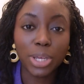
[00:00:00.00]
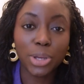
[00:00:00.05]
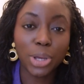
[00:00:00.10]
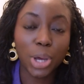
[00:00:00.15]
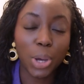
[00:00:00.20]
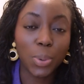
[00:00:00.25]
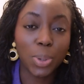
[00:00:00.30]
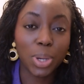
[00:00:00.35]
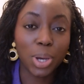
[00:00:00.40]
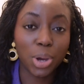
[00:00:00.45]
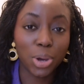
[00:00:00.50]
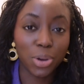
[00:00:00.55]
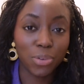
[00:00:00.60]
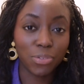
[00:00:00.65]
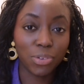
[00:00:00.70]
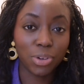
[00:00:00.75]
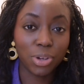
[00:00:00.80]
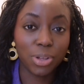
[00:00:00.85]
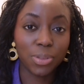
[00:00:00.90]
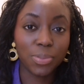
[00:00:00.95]
going
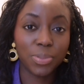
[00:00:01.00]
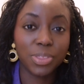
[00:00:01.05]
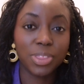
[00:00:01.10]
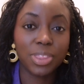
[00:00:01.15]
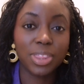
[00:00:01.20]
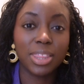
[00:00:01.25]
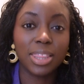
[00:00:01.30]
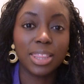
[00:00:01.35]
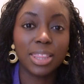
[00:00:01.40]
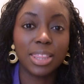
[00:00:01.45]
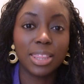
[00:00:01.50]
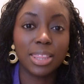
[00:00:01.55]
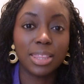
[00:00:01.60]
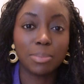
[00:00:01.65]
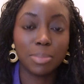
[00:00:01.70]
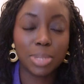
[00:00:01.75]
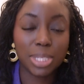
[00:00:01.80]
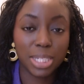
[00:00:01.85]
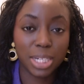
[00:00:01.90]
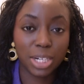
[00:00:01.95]
over the
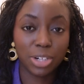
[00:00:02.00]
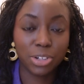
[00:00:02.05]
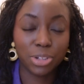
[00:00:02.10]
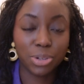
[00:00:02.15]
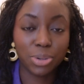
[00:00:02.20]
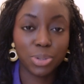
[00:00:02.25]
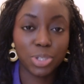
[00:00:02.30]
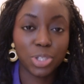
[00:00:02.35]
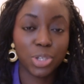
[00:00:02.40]
material.